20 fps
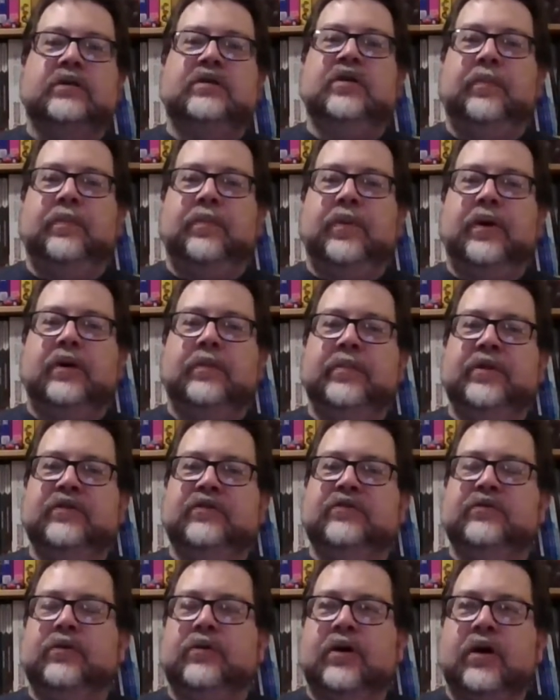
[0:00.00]
department
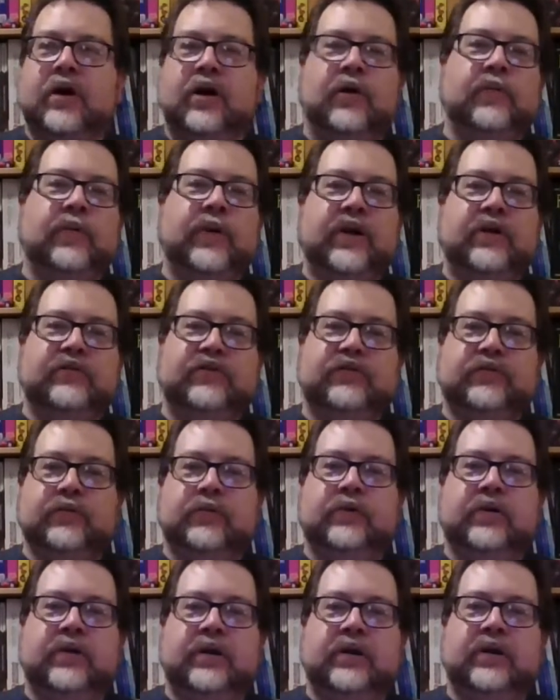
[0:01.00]
store, hardware
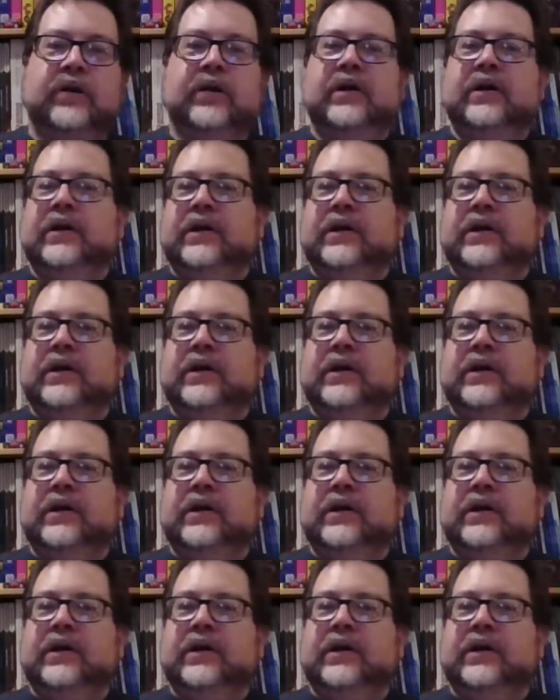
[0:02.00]
store,